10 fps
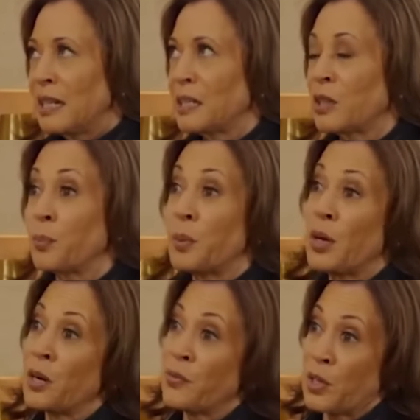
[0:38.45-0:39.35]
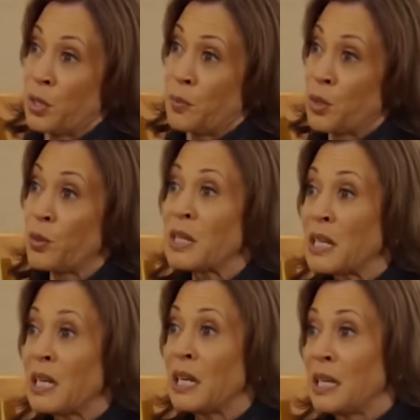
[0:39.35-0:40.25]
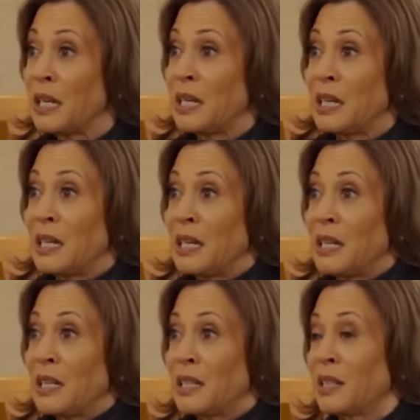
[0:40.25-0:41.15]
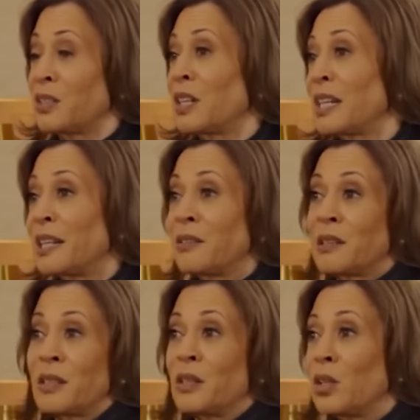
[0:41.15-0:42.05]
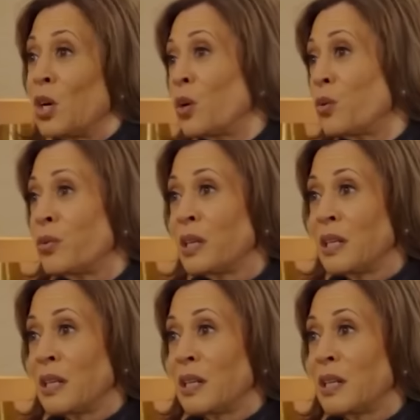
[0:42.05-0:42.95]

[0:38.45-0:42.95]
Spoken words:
that they're part of a community, that they're not out there alone.